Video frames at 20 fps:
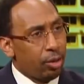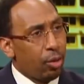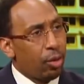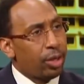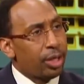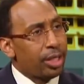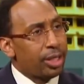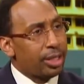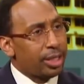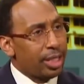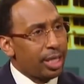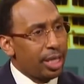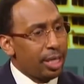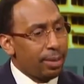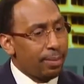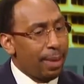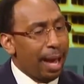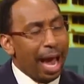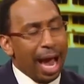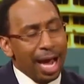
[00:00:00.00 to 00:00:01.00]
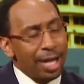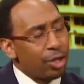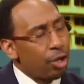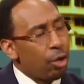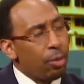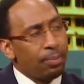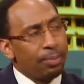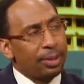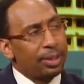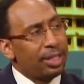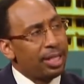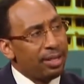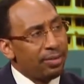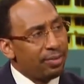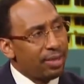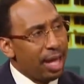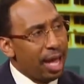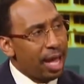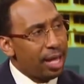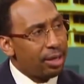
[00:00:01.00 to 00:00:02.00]
on the team. I don't believe
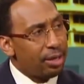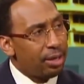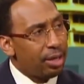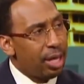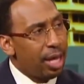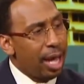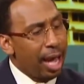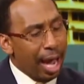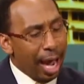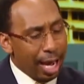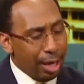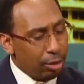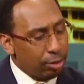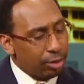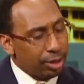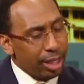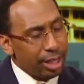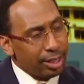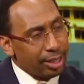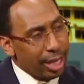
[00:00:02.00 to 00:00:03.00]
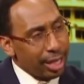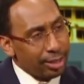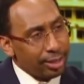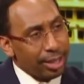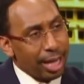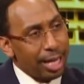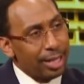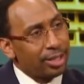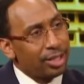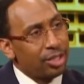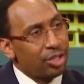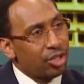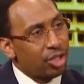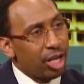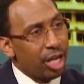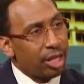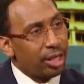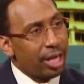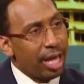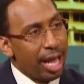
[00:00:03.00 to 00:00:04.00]
that. I don't think Tyson
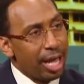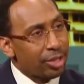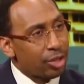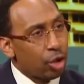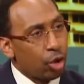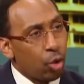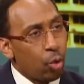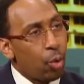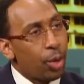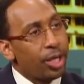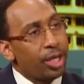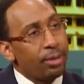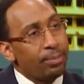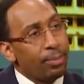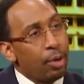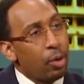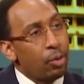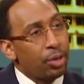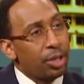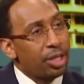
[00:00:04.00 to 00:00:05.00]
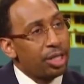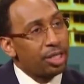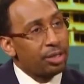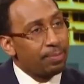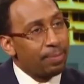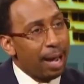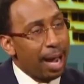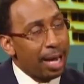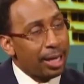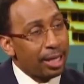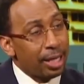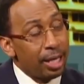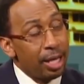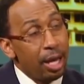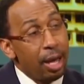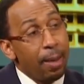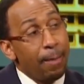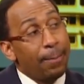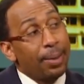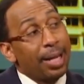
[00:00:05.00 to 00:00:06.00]
Chandler has a quitting bone in his body.
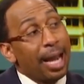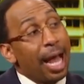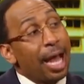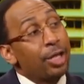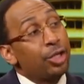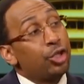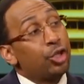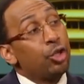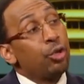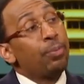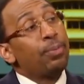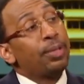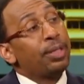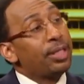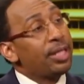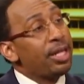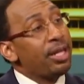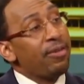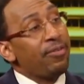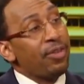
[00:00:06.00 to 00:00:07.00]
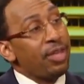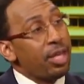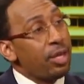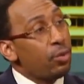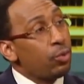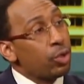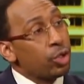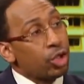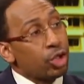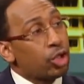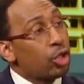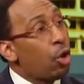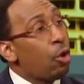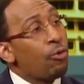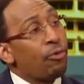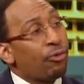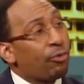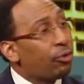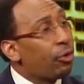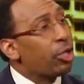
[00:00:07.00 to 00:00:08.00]
But I do believe he was so
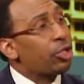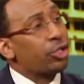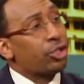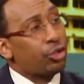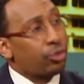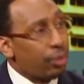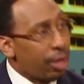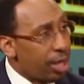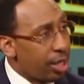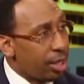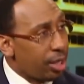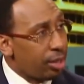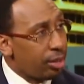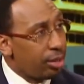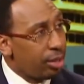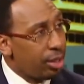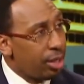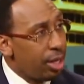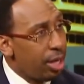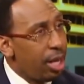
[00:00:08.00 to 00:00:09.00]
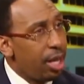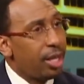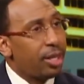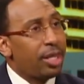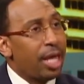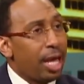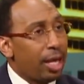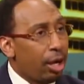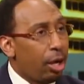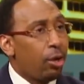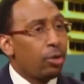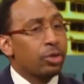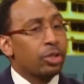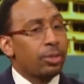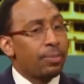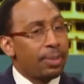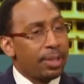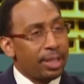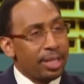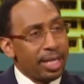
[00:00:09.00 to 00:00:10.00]
frustrated that
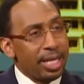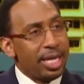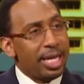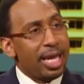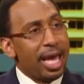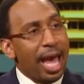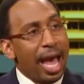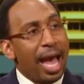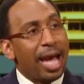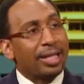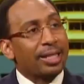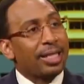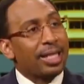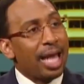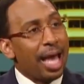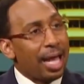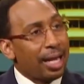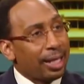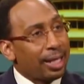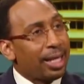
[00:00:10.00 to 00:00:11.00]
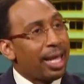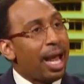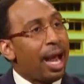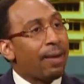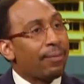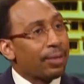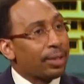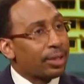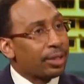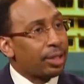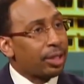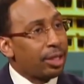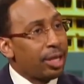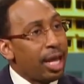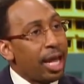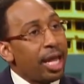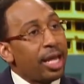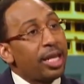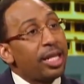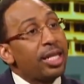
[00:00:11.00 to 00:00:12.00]
ultimately he acted out of character,
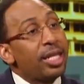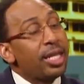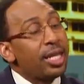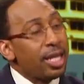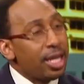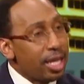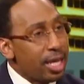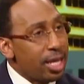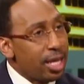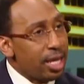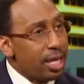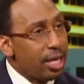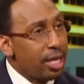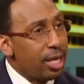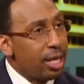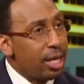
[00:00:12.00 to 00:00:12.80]
and he,